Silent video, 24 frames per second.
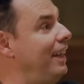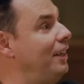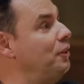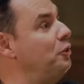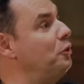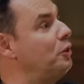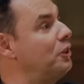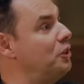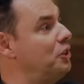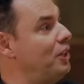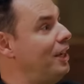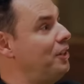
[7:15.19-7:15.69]
And
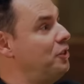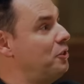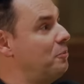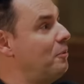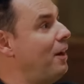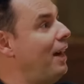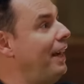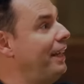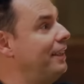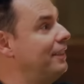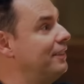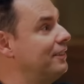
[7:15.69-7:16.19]
you can change your
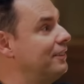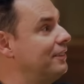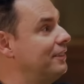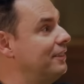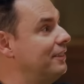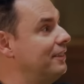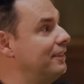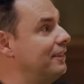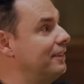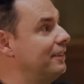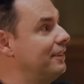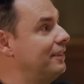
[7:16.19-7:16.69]
mind.
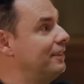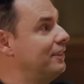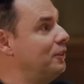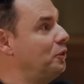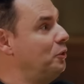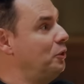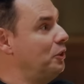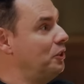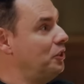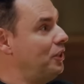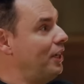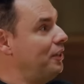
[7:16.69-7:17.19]

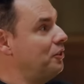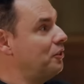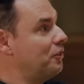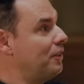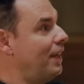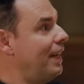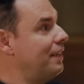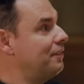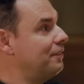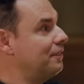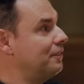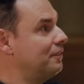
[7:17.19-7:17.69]
So you can change your
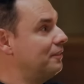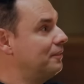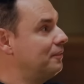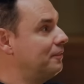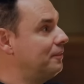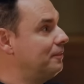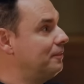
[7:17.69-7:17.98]
life.